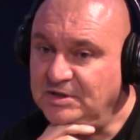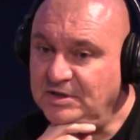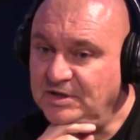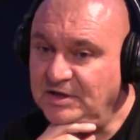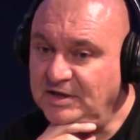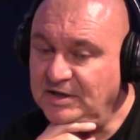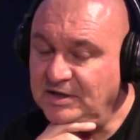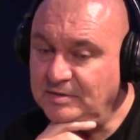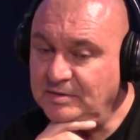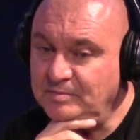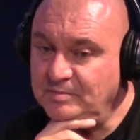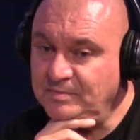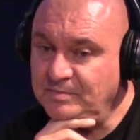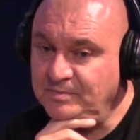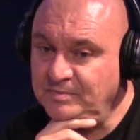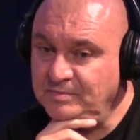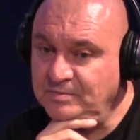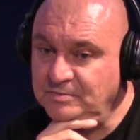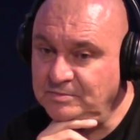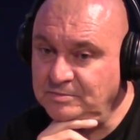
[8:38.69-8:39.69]
And
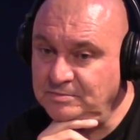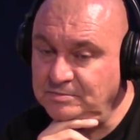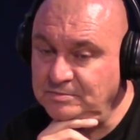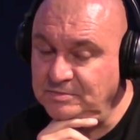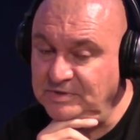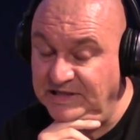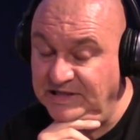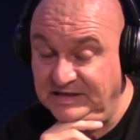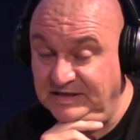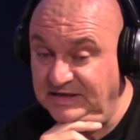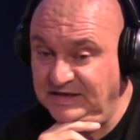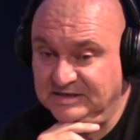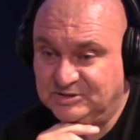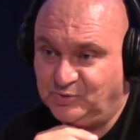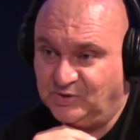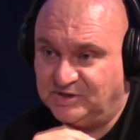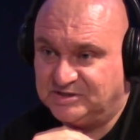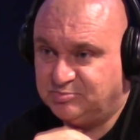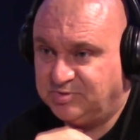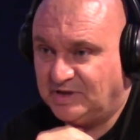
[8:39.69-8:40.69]
then he had to
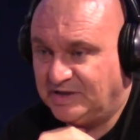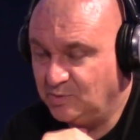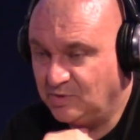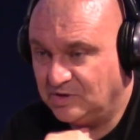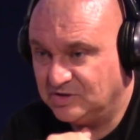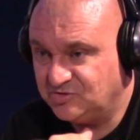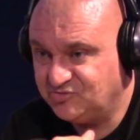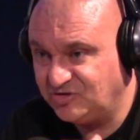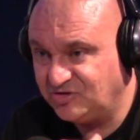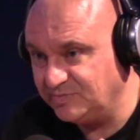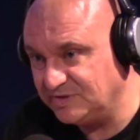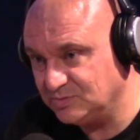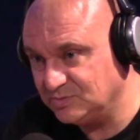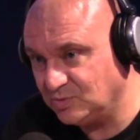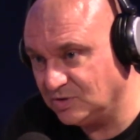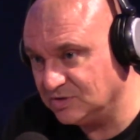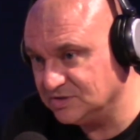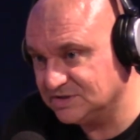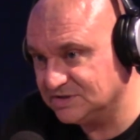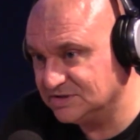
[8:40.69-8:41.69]
explain what a treatment
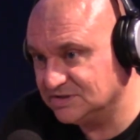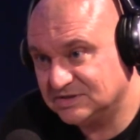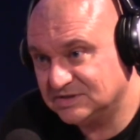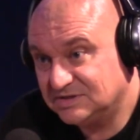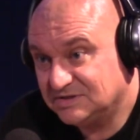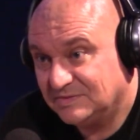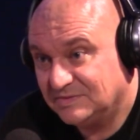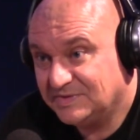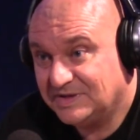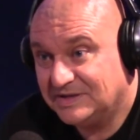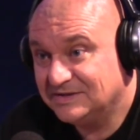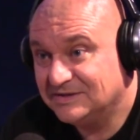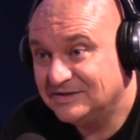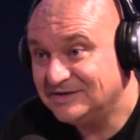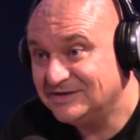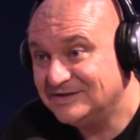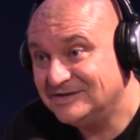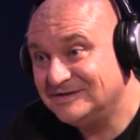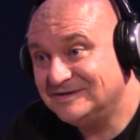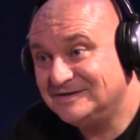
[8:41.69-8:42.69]
was because, I mean,
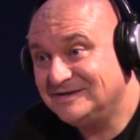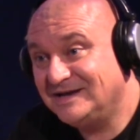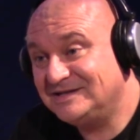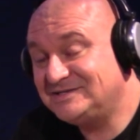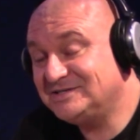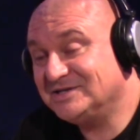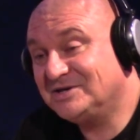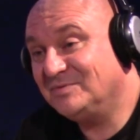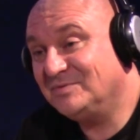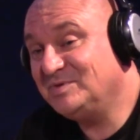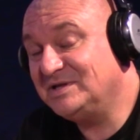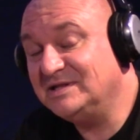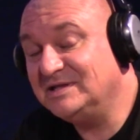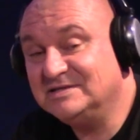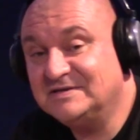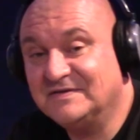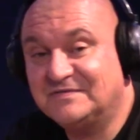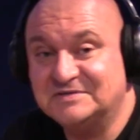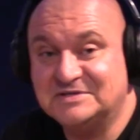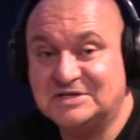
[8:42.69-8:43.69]
it's a completely
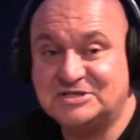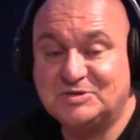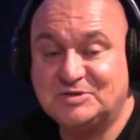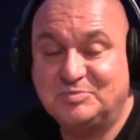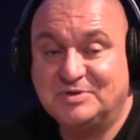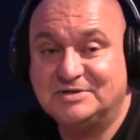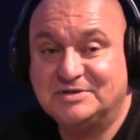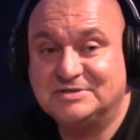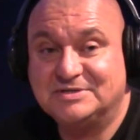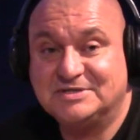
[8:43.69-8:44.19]
different discipline. Yeah.